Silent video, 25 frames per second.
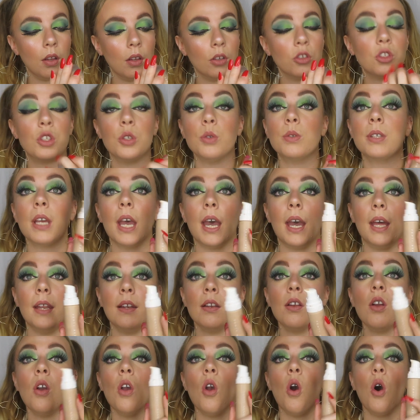
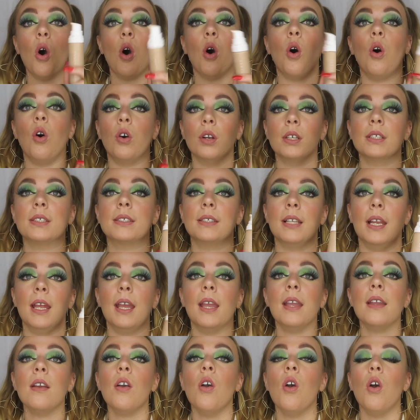210,
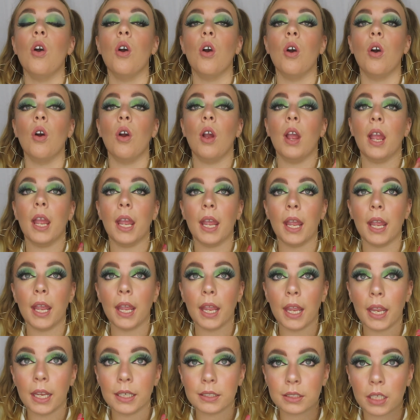honestly,
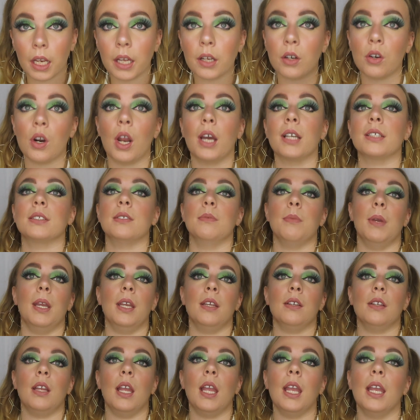is like crack to
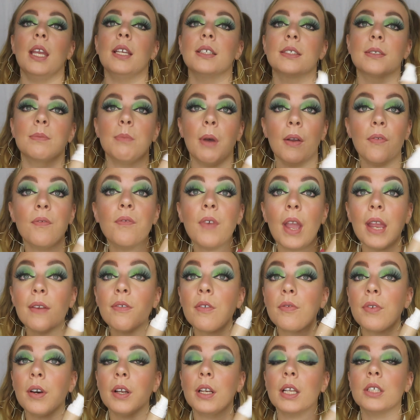me. It is my
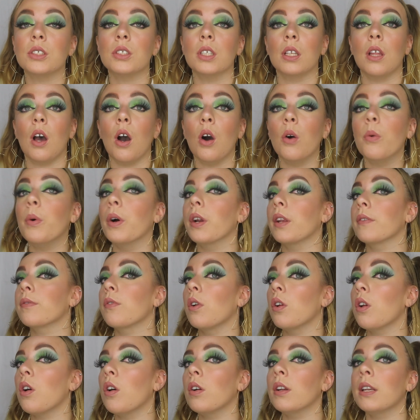favourite foundation in the whole world. I've
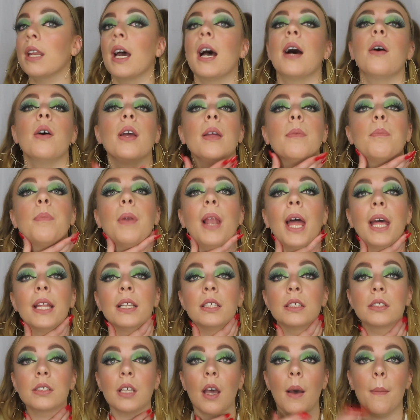got it on now. It
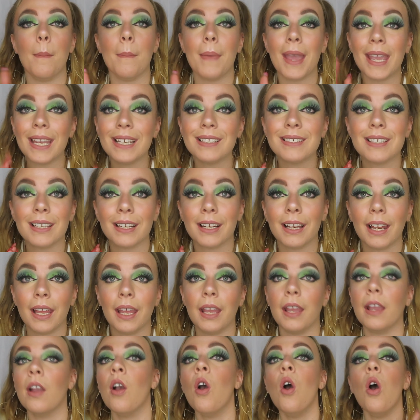blends
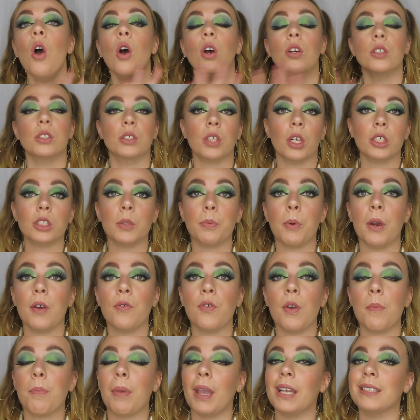amazingly. Such a
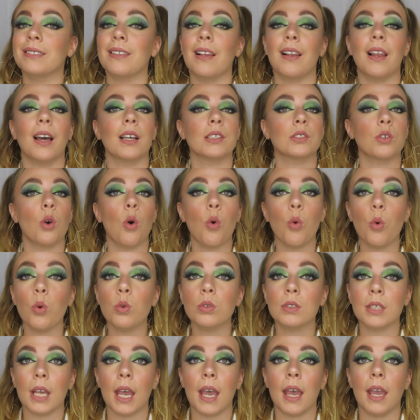perfect base. It lasts
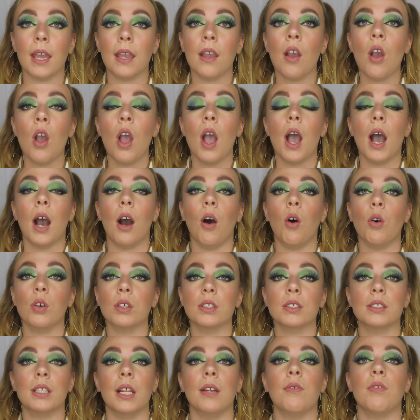all day.
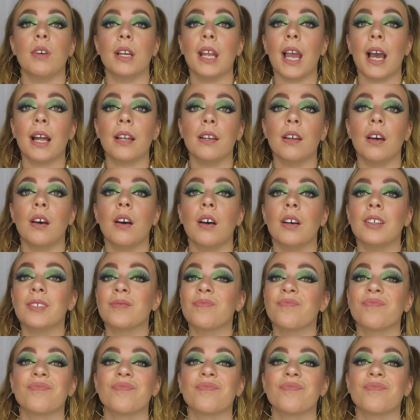Honestly, Rihanna,